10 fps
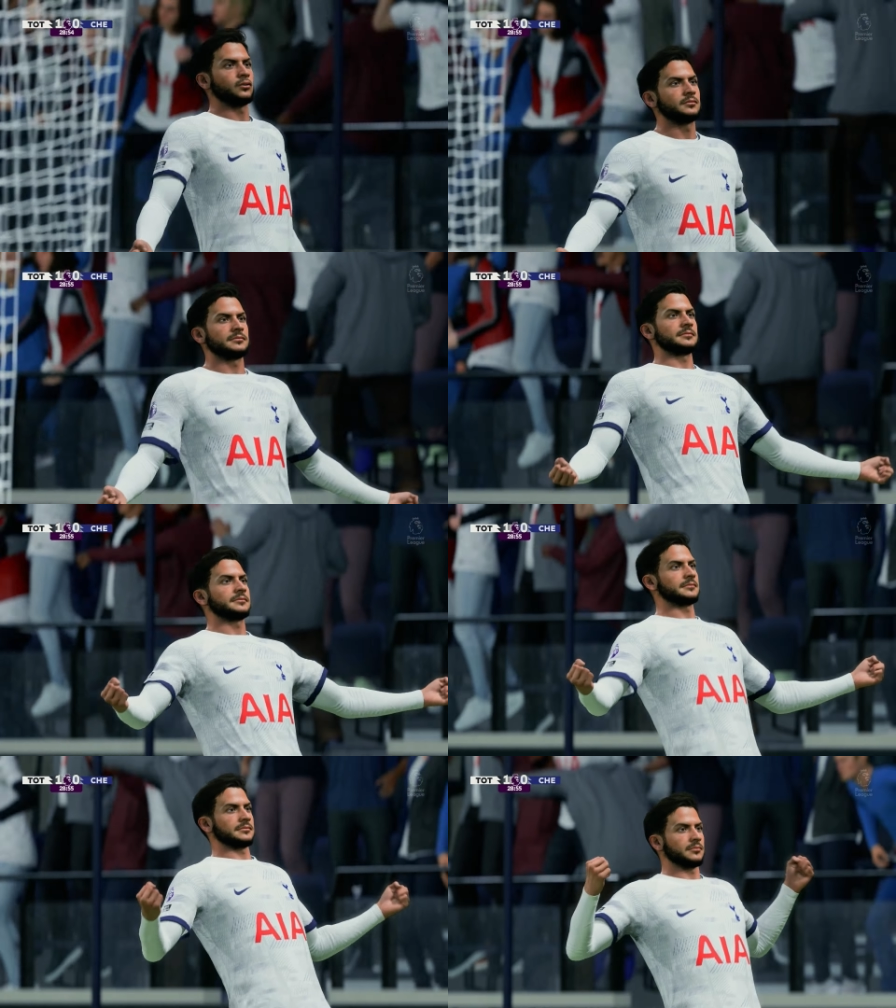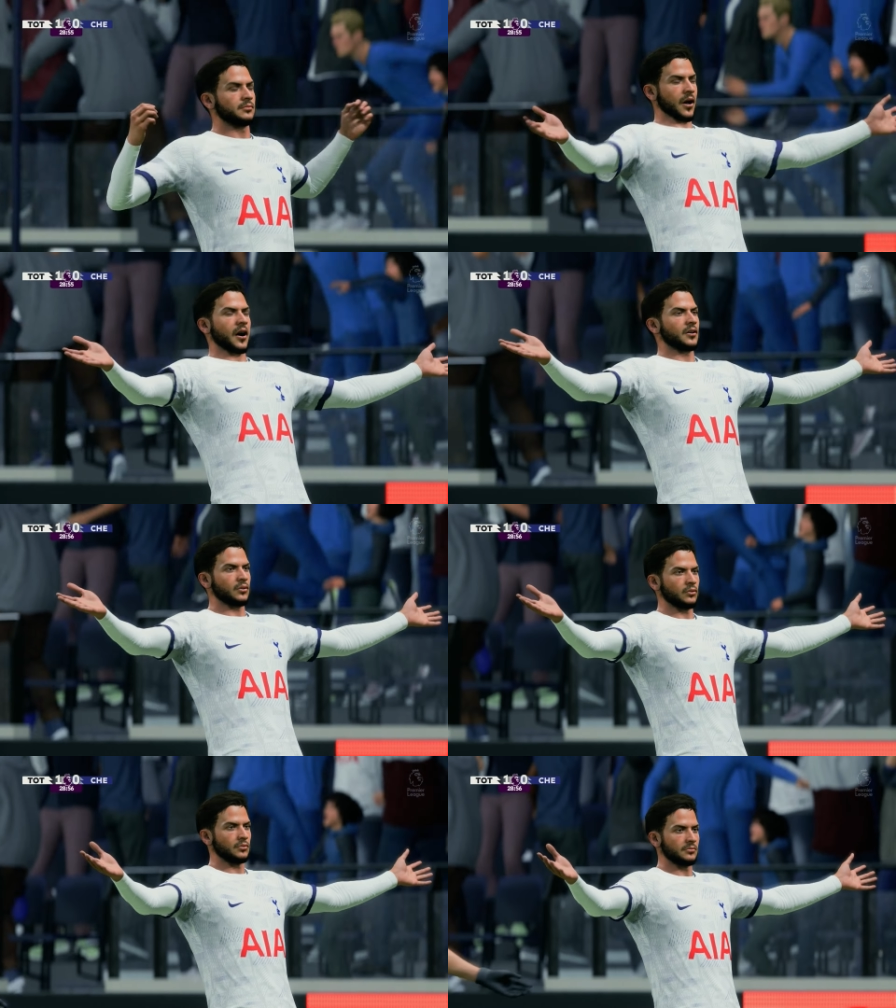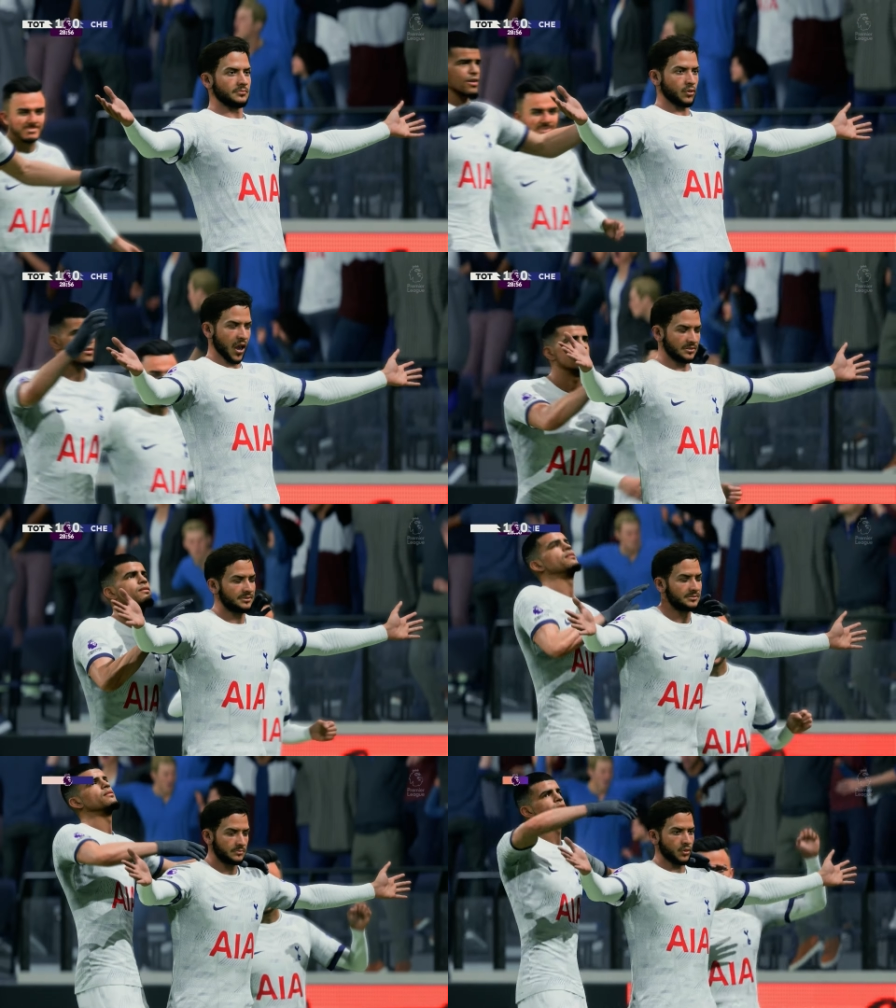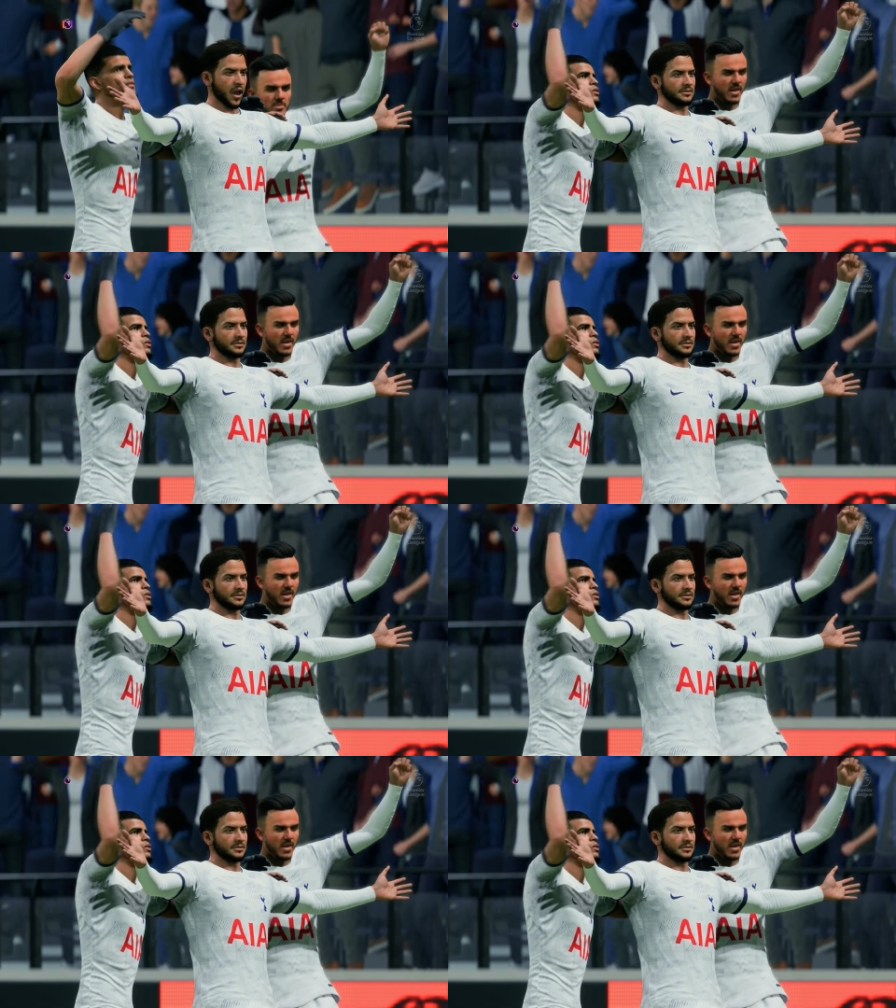what a superstar we bring to